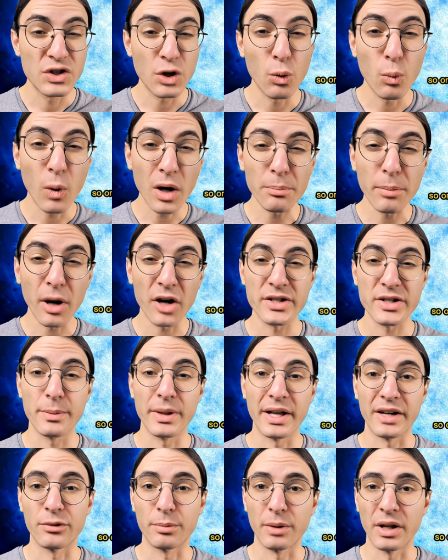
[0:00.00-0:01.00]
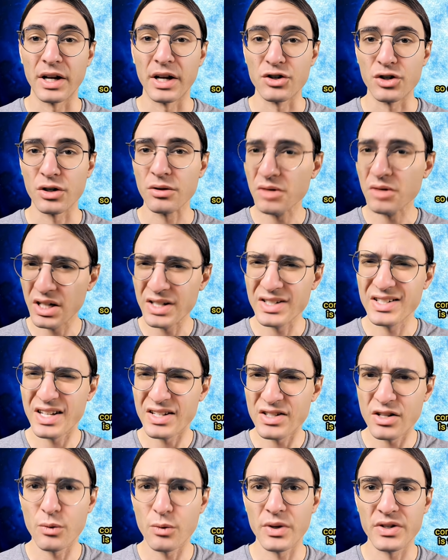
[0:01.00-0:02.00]
So one possible explanation,
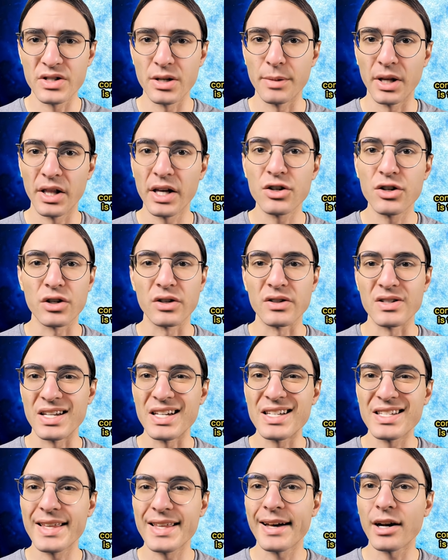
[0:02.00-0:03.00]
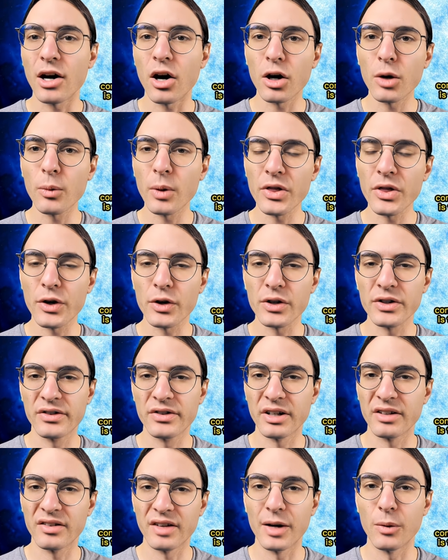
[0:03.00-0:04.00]
consistent with simulations, is that
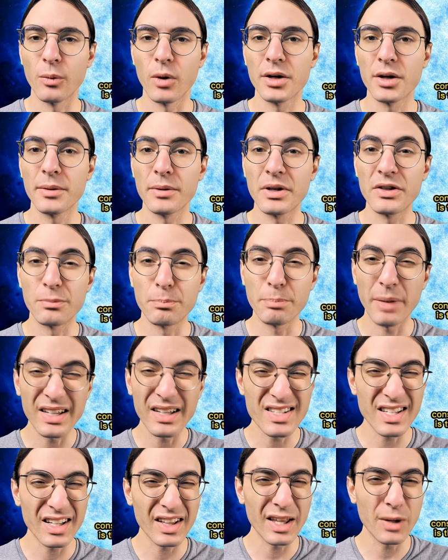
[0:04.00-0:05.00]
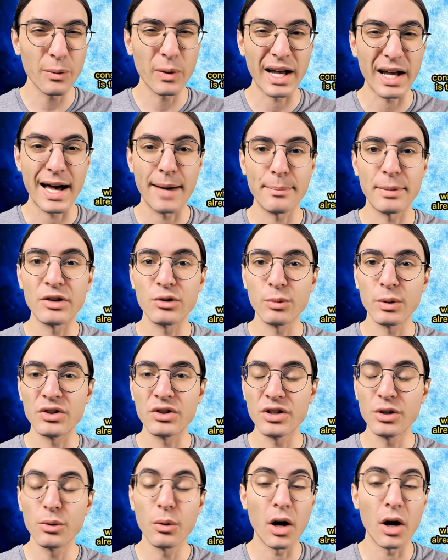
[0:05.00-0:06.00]
R136A1 is basically what happens when
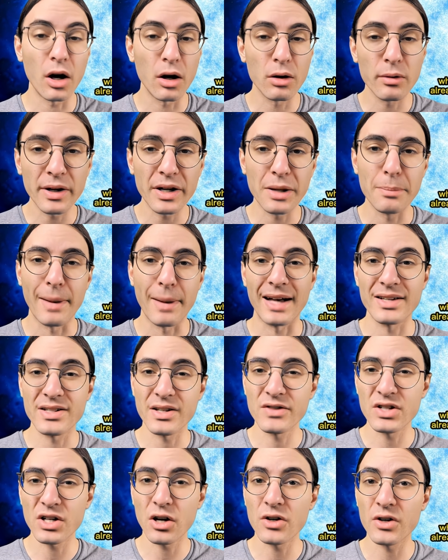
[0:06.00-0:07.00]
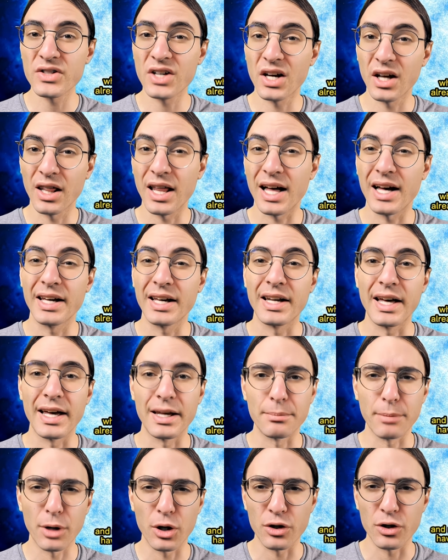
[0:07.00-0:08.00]
two already massive stars collide
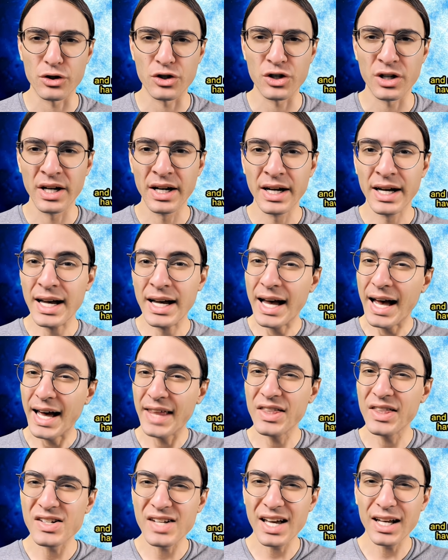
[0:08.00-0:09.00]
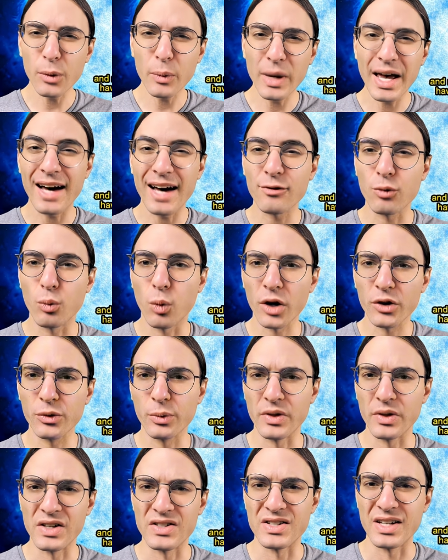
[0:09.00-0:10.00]
and merge. And the data we have works
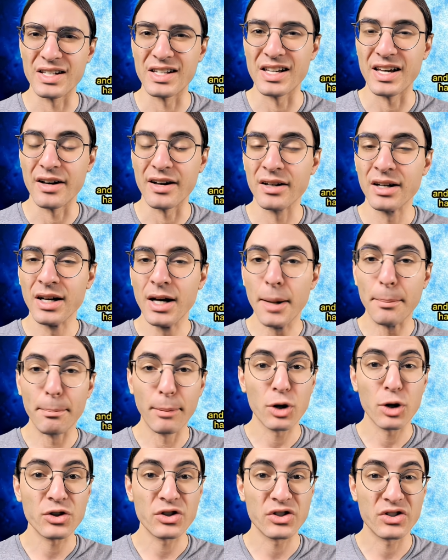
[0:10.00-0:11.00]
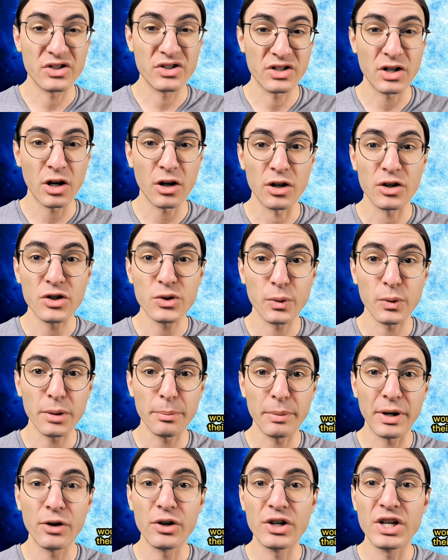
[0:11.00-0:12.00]
with this idea. Merged stars would
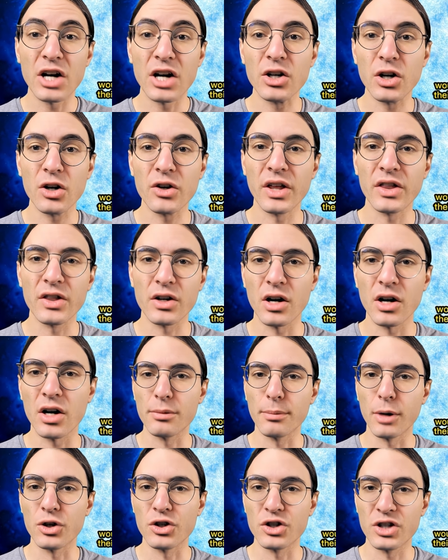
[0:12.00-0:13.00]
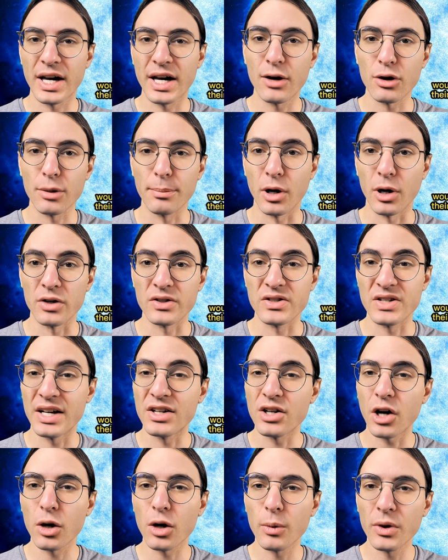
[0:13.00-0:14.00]
appear younger than unmerged counterparts,
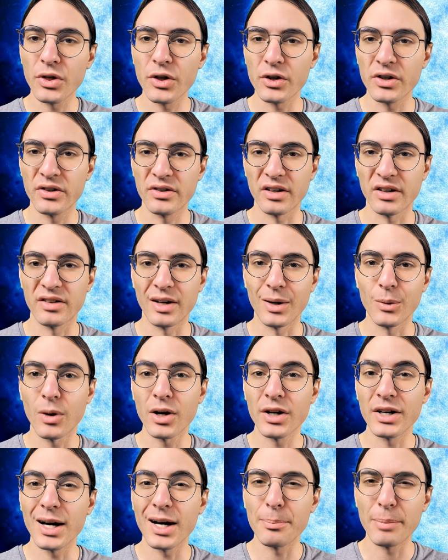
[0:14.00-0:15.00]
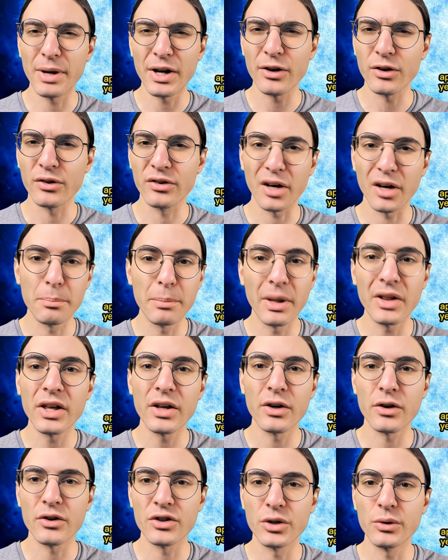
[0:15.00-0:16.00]
and R136A1 appears a
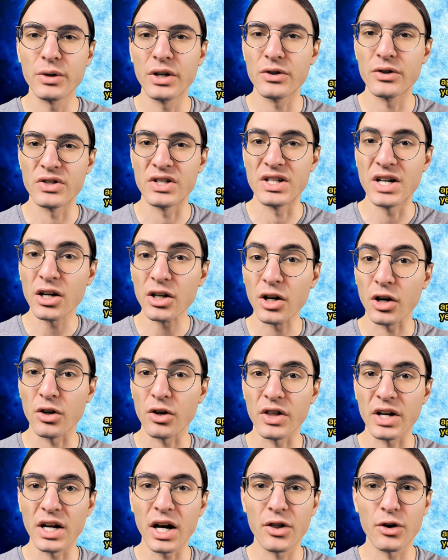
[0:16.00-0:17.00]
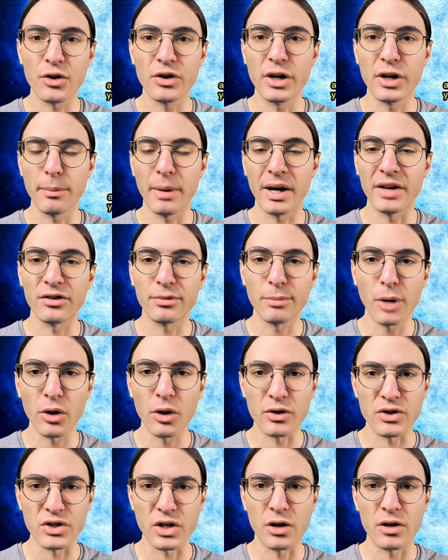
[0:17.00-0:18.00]
million or 2 years younger than other nearby
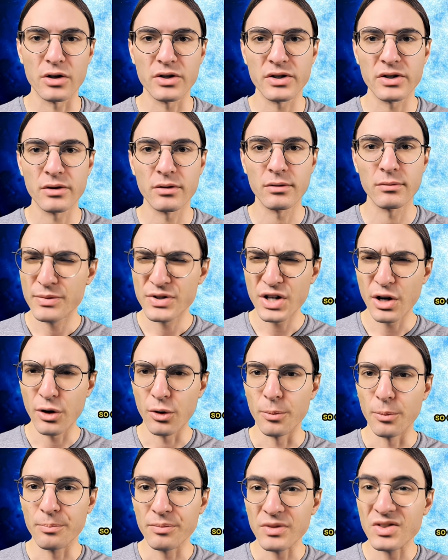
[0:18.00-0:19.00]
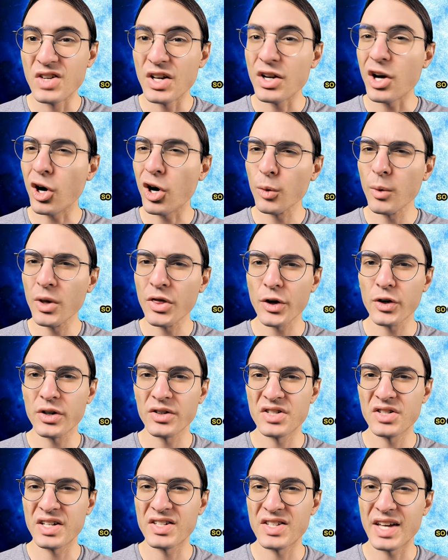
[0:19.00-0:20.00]
smaller stars. So, did
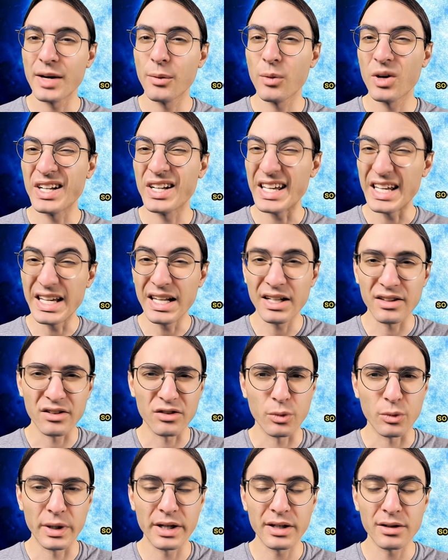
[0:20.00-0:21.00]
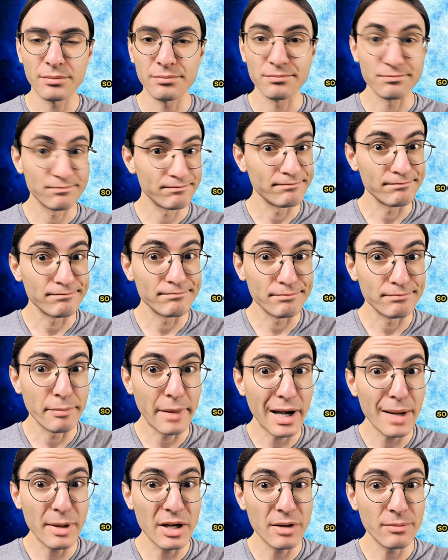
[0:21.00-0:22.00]
R136A1 eat its twin?
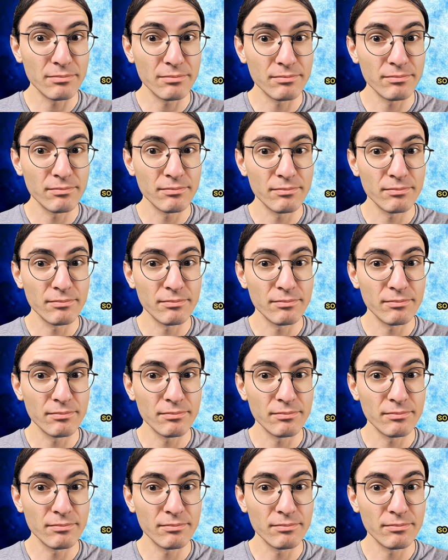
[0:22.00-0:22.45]
Maybe.